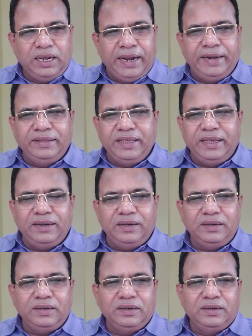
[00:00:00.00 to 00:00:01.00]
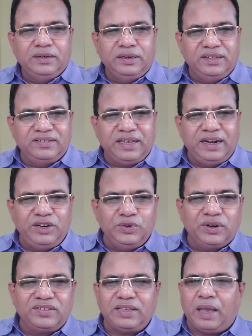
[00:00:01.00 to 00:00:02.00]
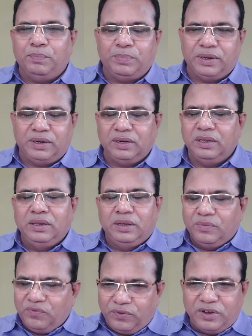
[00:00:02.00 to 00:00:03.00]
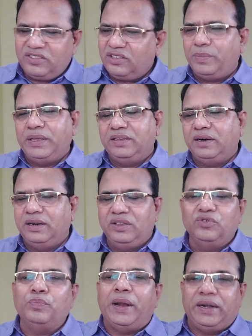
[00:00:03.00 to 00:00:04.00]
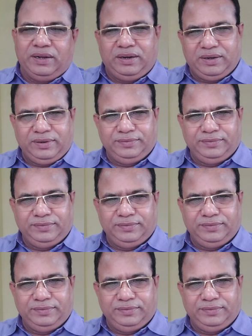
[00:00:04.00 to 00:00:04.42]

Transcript: and then decide your sample. First method is better.